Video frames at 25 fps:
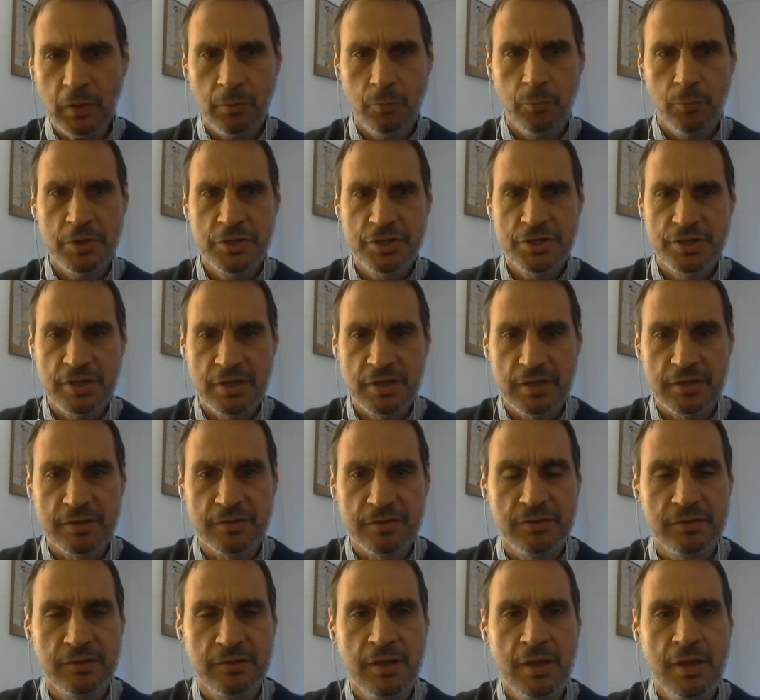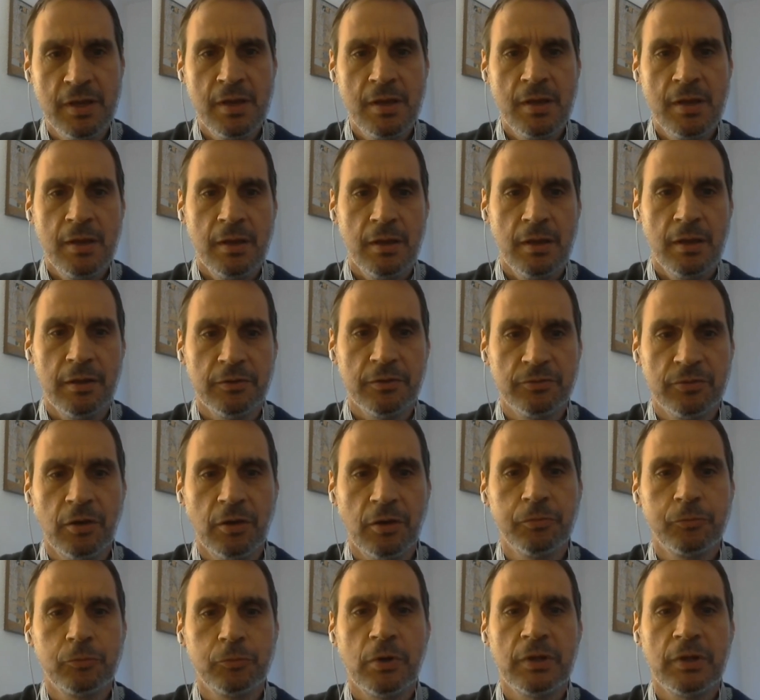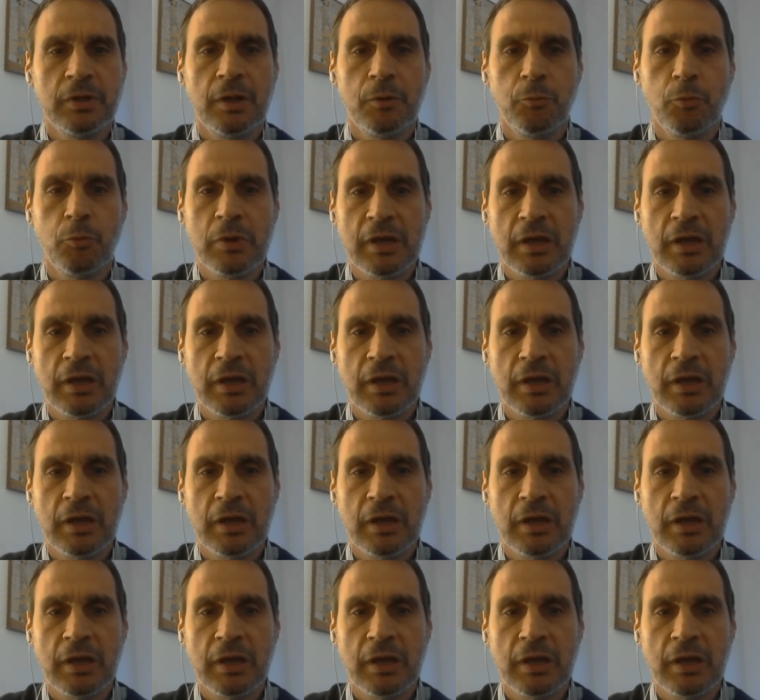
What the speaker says: which is a software that we